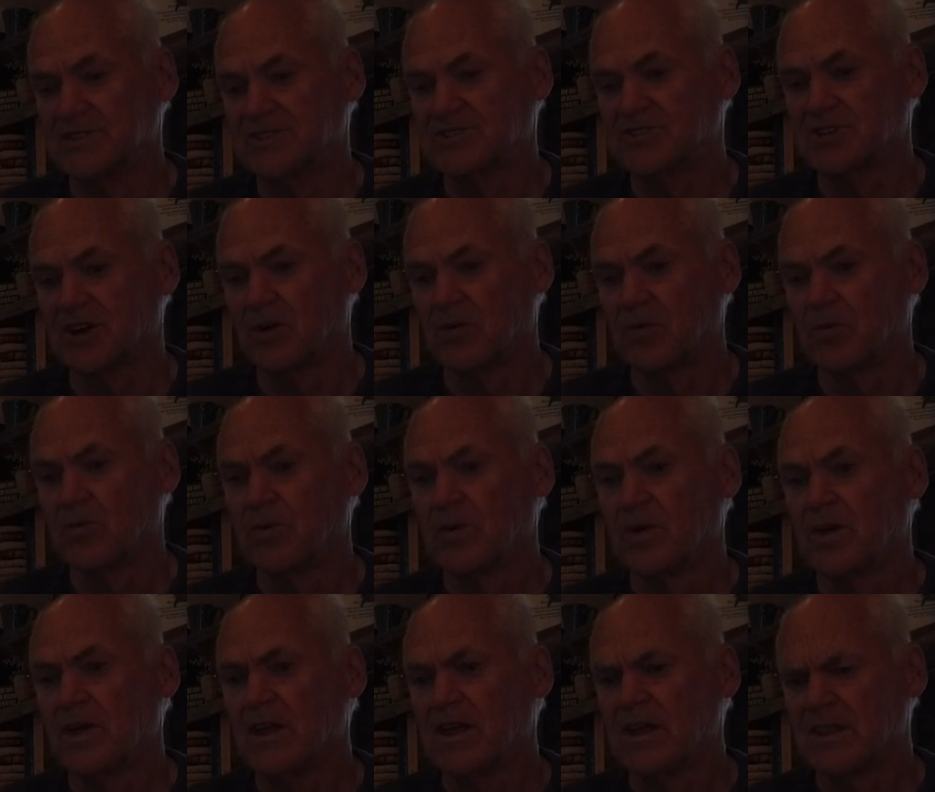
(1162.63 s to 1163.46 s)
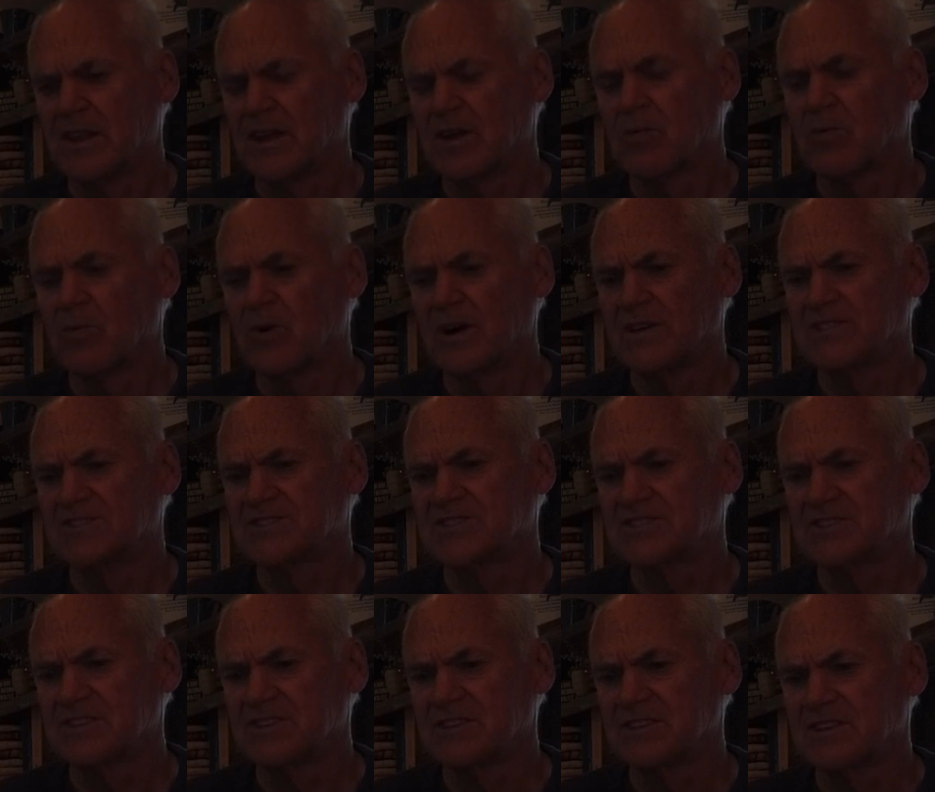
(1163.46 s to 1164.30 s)
And so there
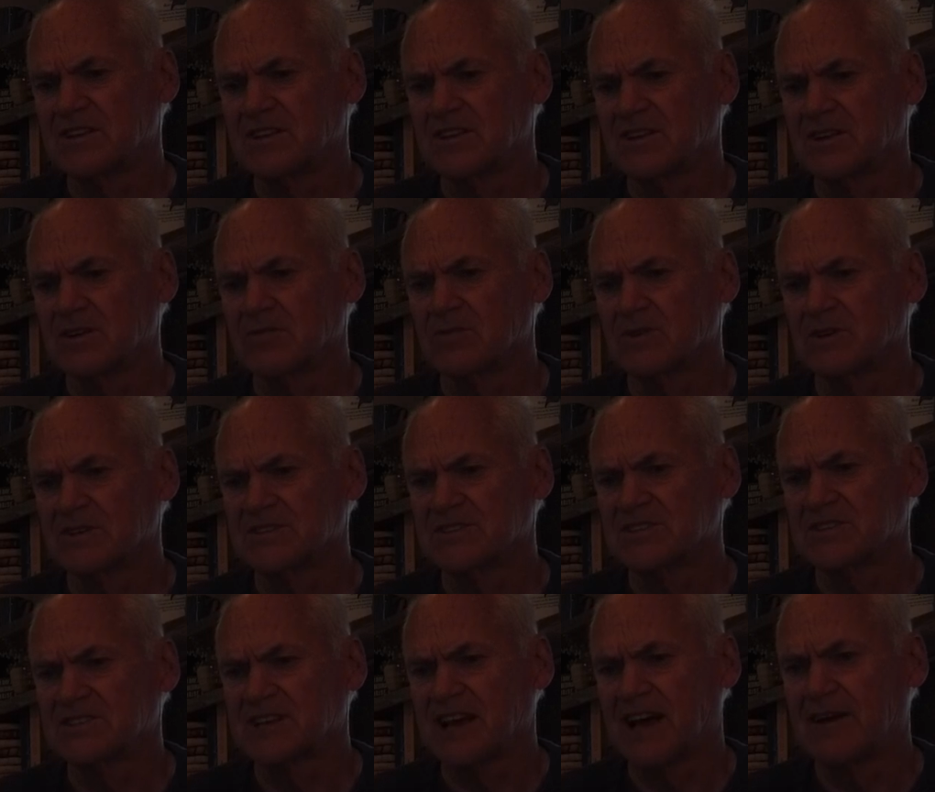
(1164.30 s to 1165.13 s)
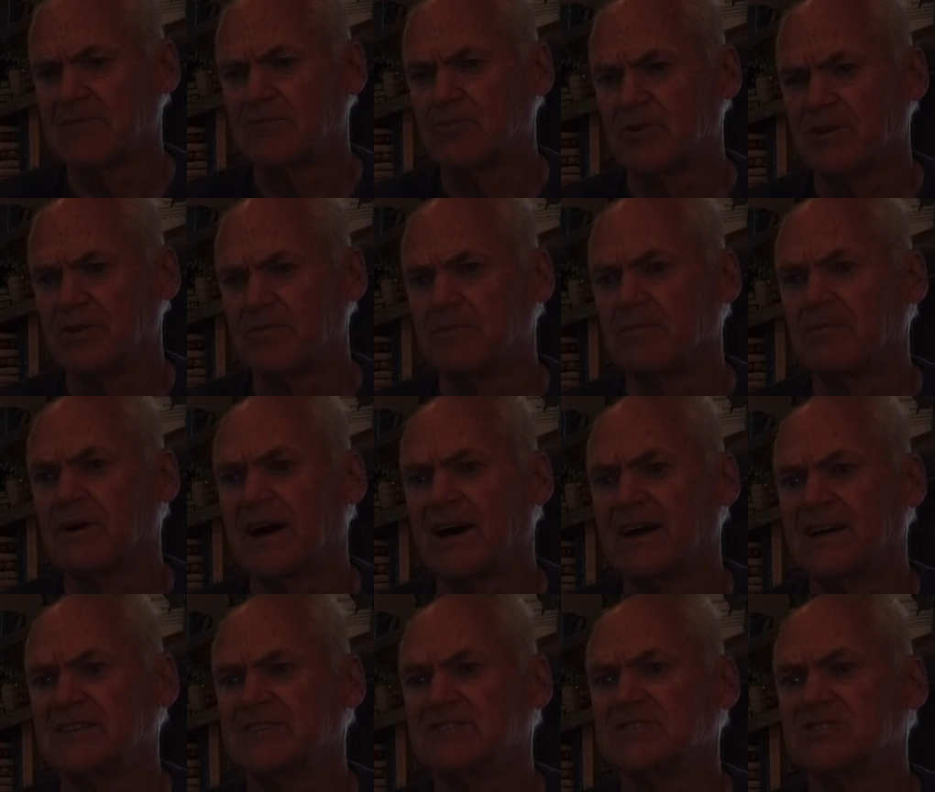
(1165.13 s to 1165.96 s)
was a time when
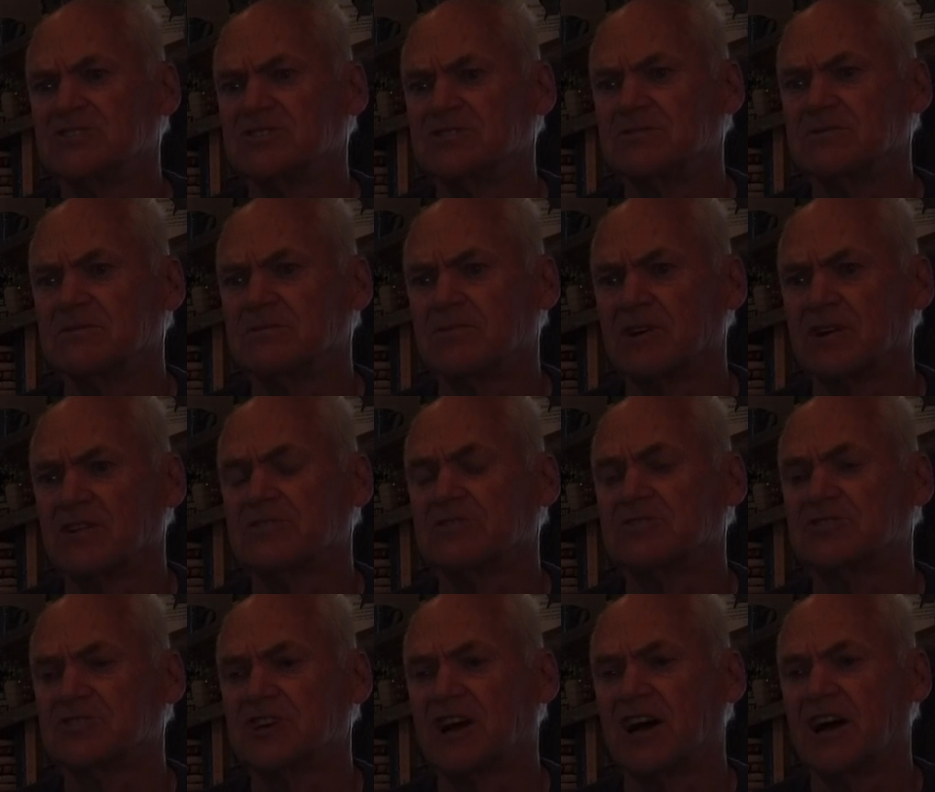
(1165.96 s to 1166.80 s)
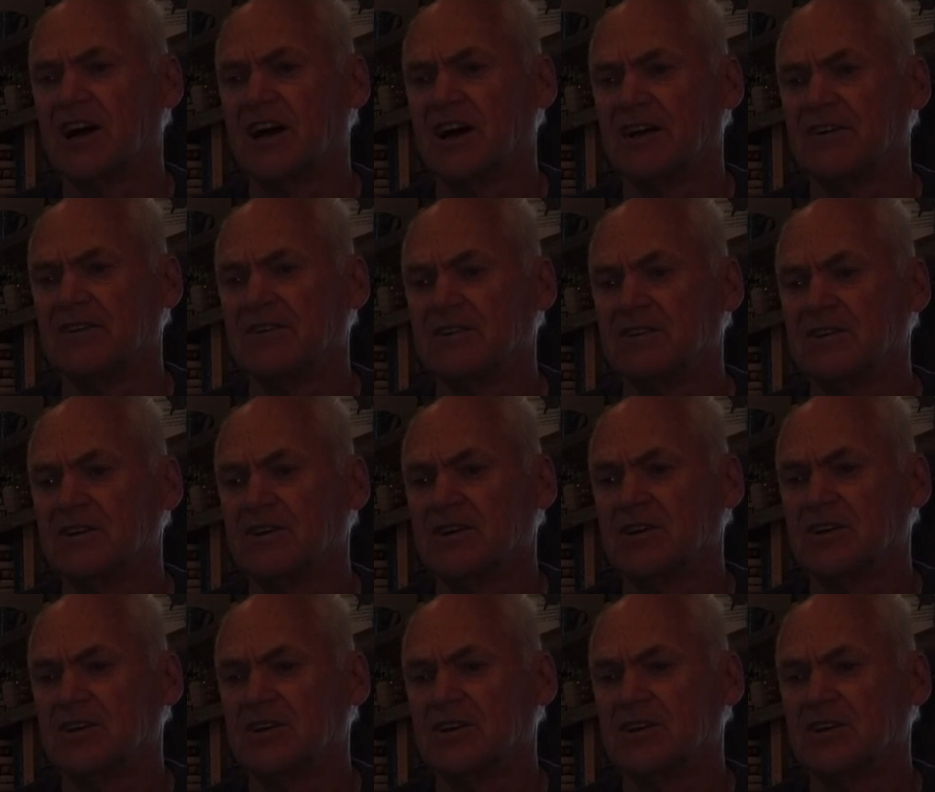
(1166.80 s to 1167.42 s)
my brother John,